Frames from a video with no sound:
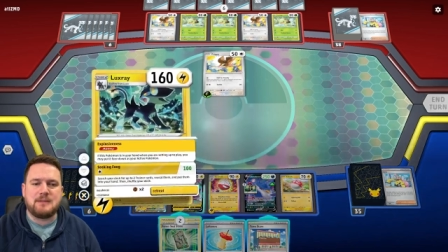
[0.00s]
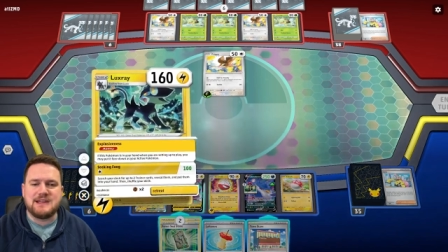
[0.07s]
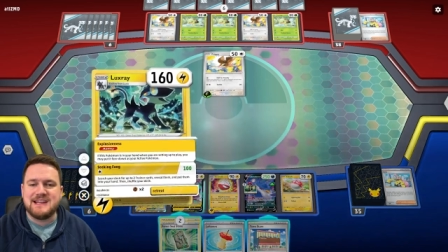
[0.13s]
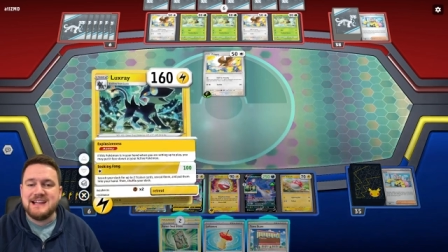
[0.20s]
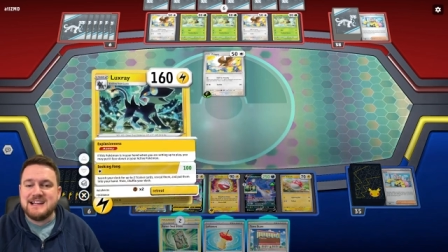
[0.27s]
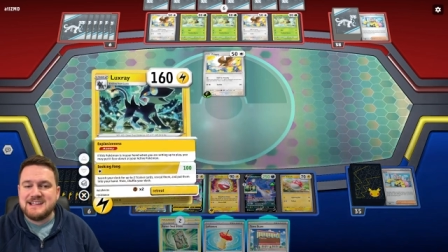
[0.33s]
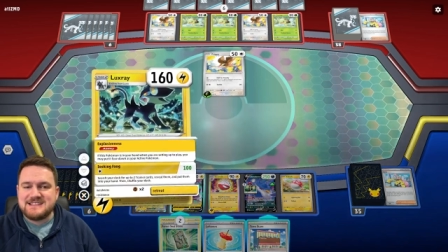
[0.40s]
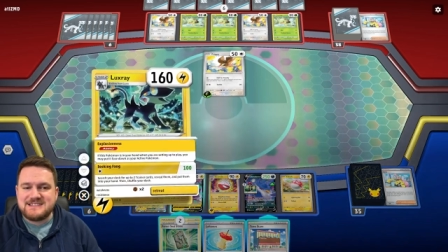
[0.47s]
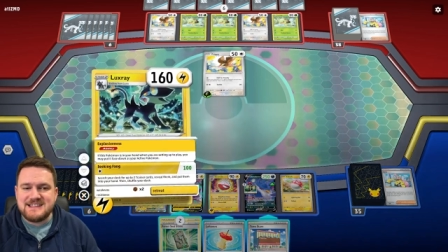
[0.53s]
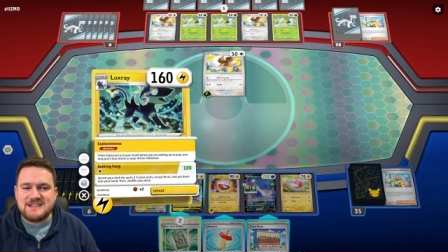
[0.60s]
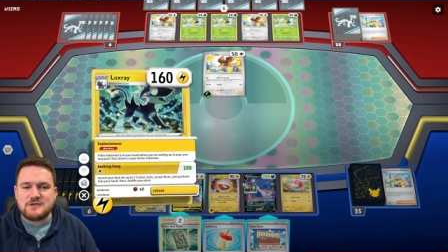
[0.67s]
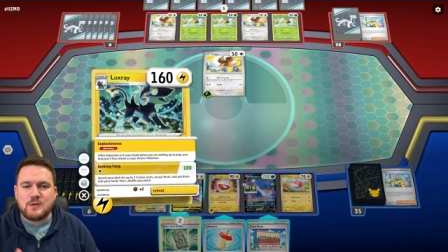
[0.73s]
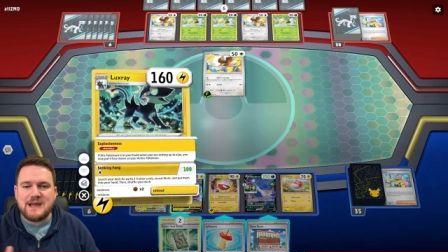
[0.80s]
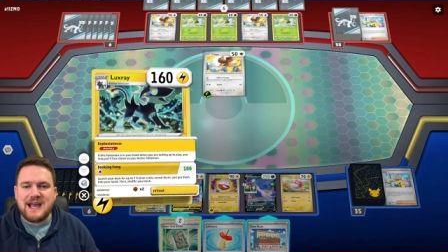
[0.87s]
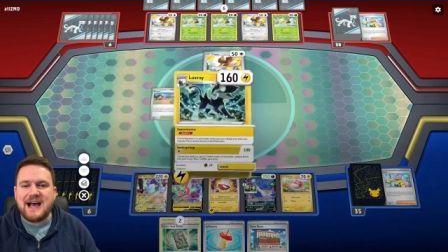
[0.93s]
But
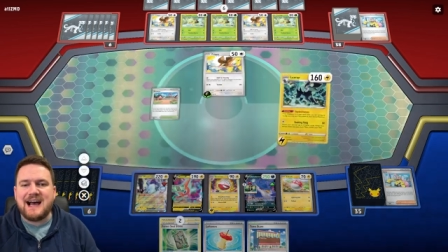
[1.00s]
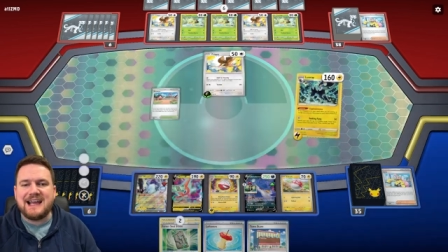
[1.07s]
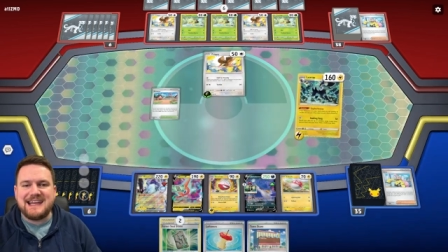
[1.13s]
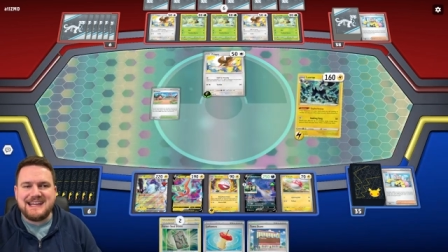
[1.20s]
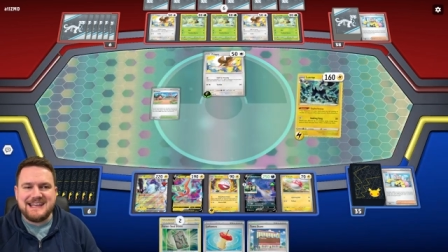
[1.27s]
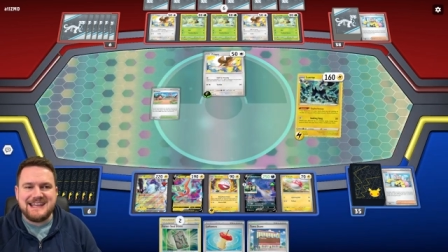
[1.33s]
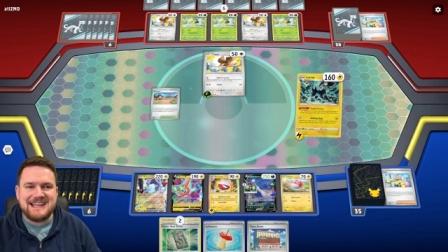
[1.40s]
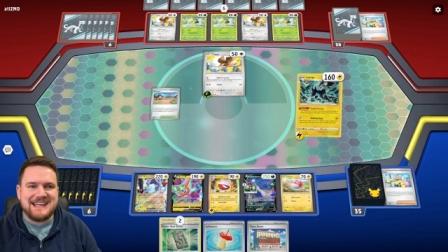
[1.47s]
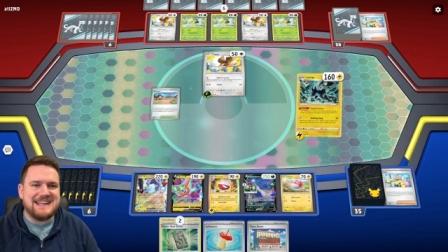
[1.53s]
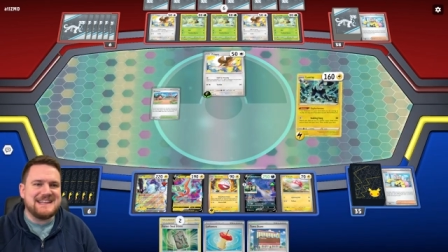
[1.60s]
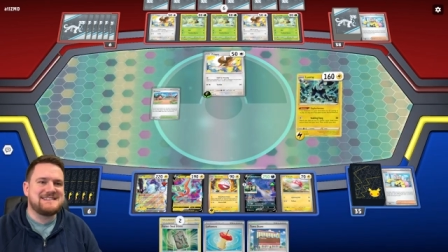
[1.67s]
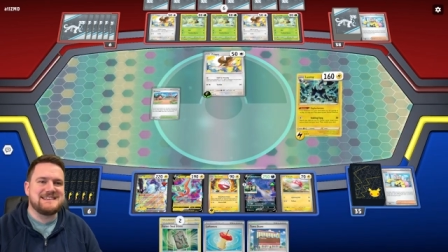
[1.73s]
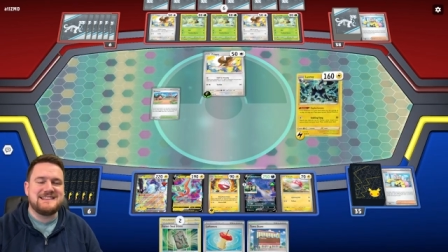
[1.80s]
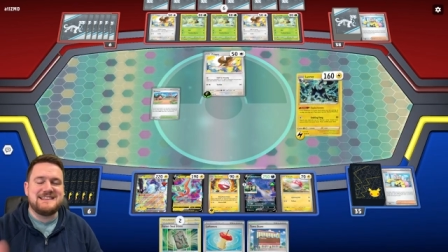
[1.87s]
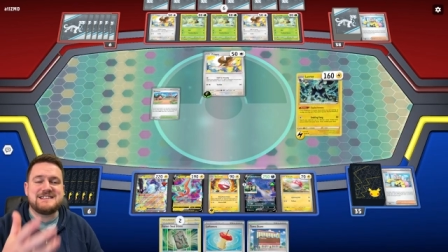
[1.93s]
since we are hitting
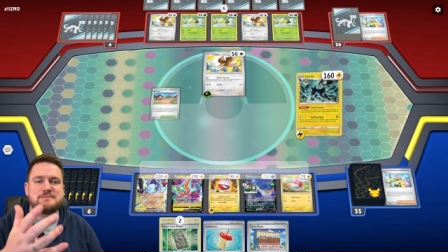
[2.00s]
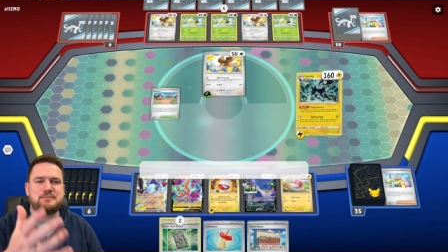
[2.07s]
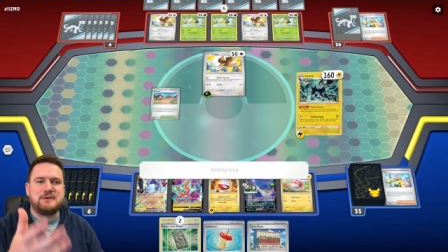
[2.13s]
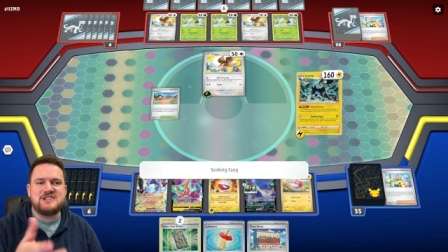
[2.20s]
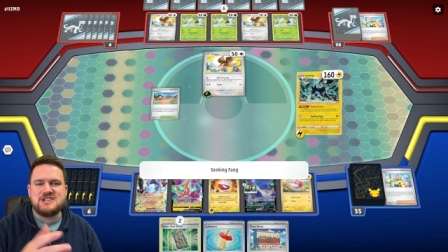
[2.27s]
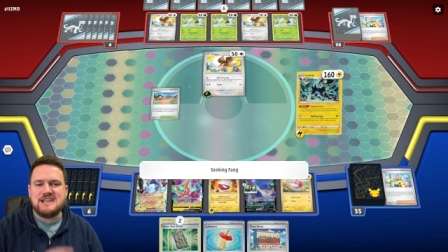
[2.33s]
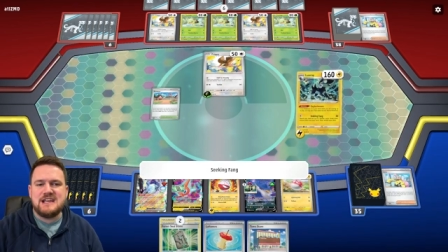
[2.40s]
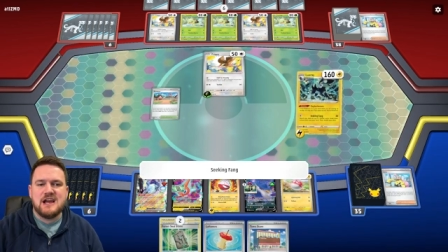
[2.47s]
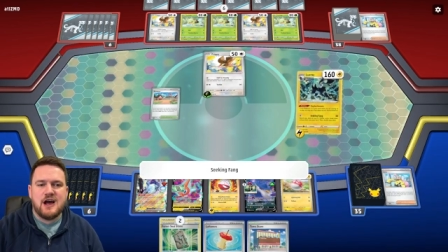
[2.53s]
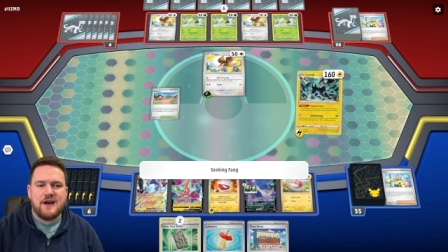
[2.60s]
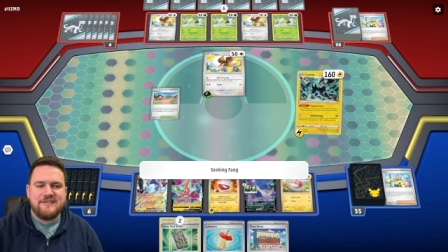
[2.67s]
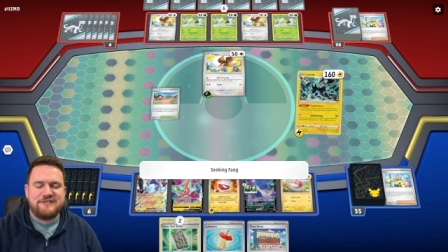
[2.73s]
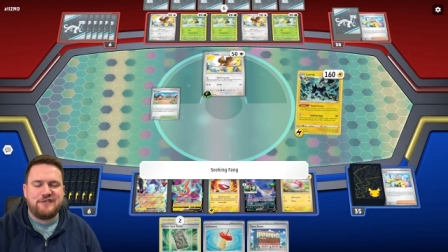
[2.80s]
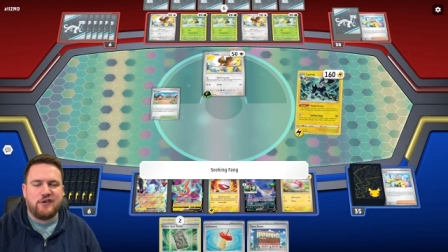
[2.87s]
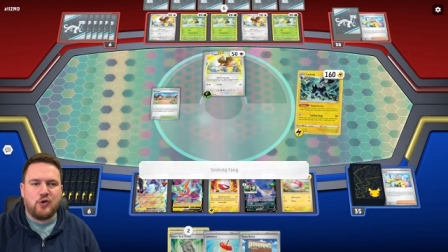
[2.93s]
into this Pidgey
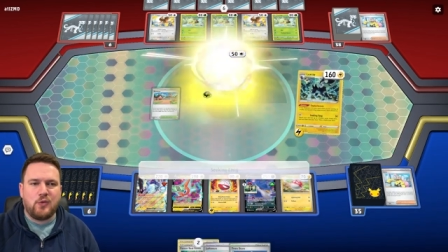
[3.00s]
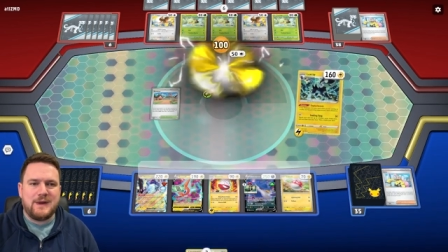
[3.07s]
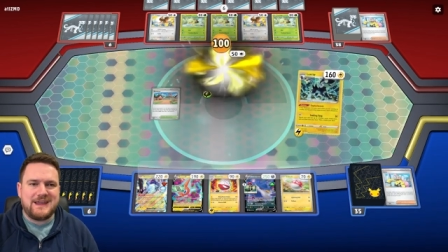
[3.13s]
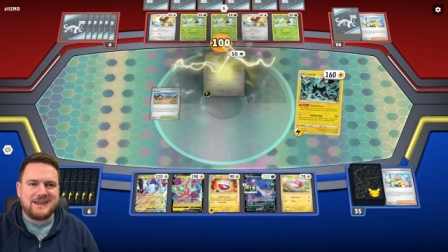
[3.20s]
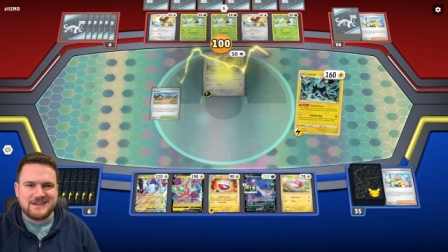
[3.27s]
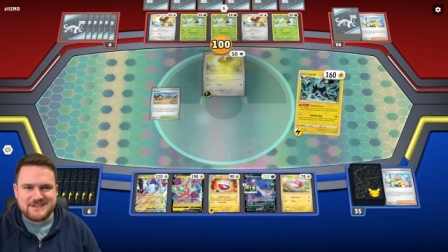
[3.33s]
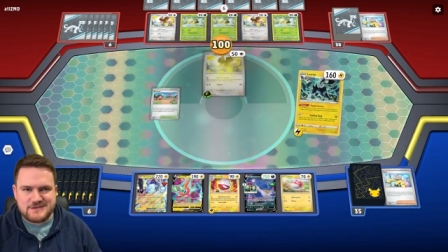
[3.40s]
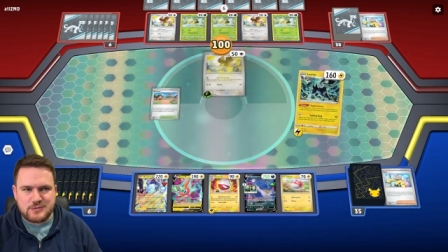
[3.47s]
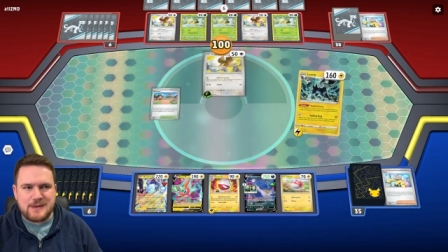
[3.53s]
for weakness,